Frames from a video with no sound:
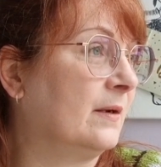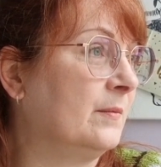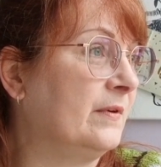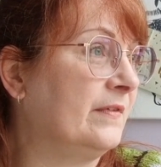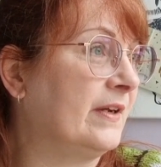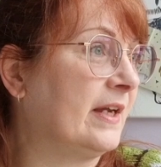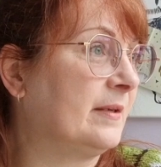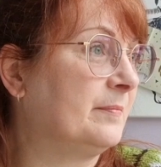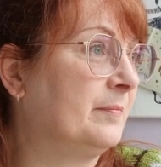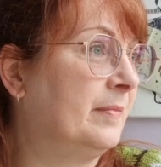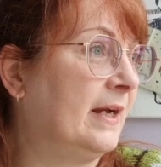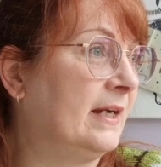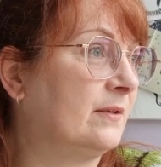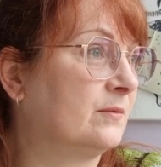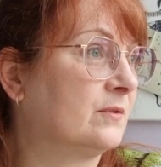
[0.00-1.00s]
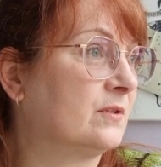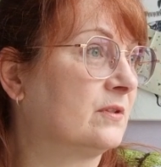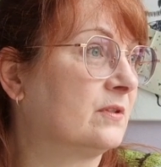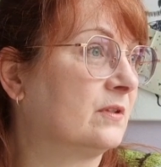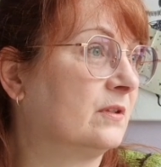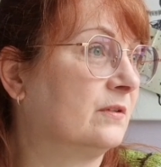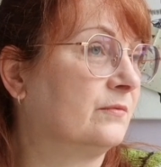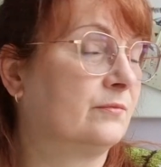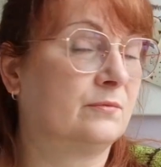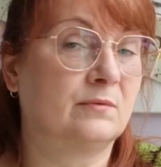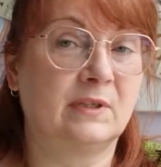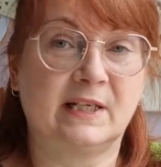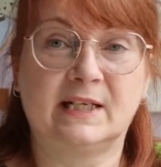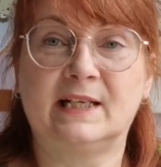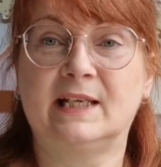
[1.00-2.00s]
we've had bouts of
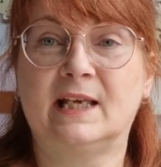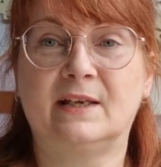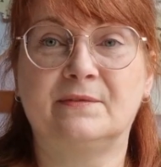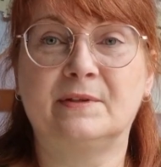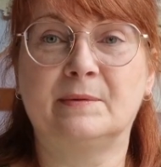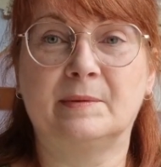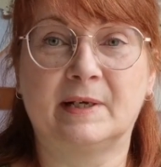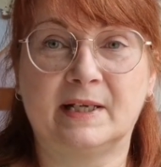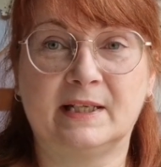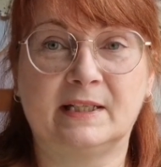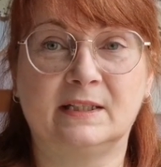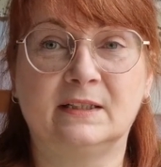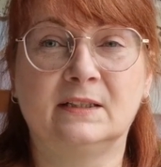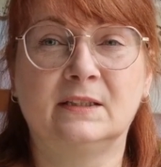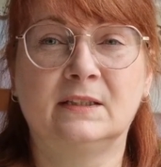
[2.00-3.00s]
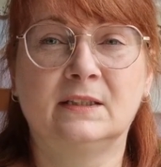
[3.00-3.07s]
really heavy rain.